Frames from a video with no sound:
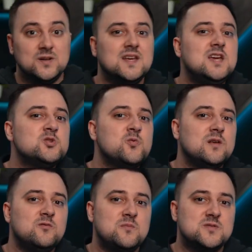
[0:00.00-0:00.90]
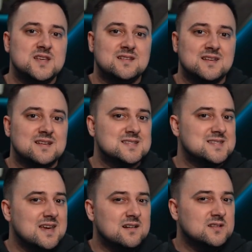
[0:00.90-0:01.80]
with each one representing a
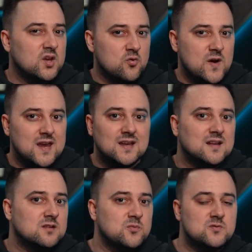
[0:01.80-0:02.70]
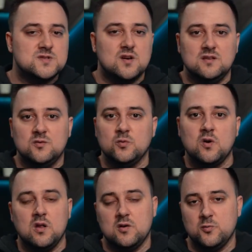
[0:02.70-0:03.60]
single degree that moves on the
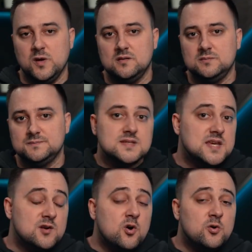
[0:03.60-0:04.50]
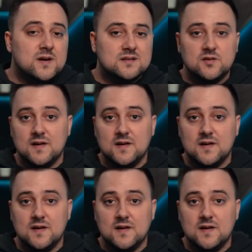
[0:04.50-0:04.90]
color wheel. 0 and